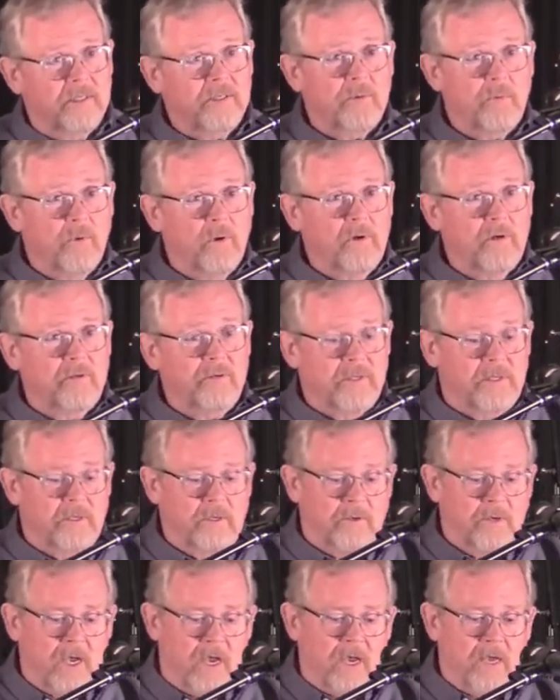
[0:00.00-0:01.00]
It's words that
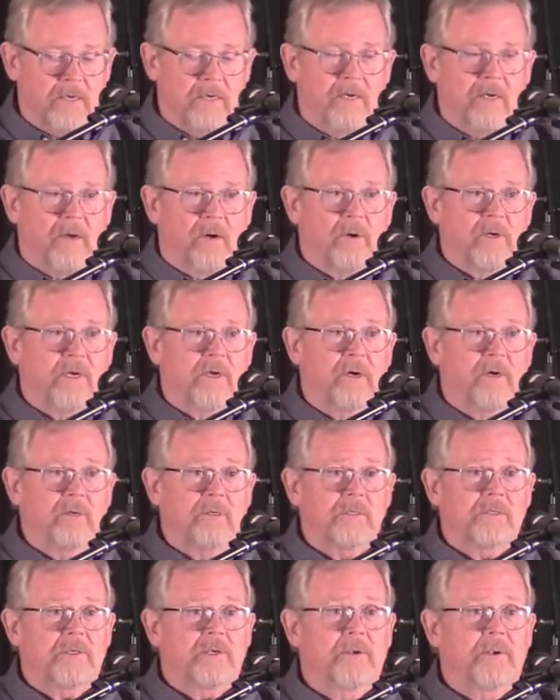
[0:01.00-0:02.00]
you kind of know. It
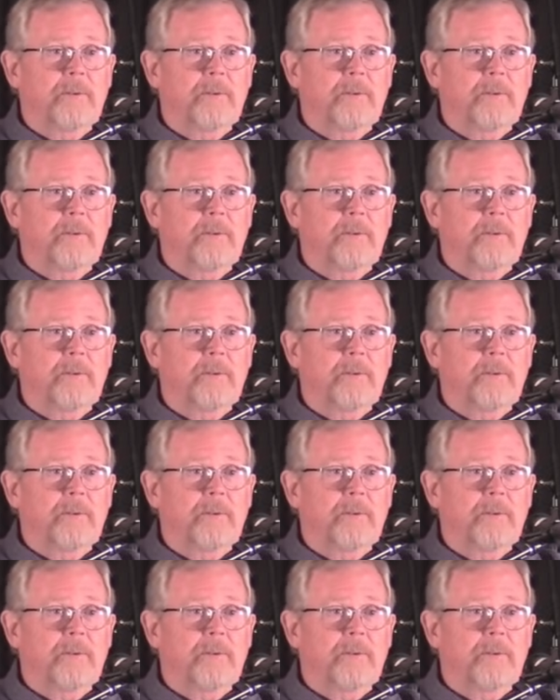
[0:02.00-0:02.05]
goes,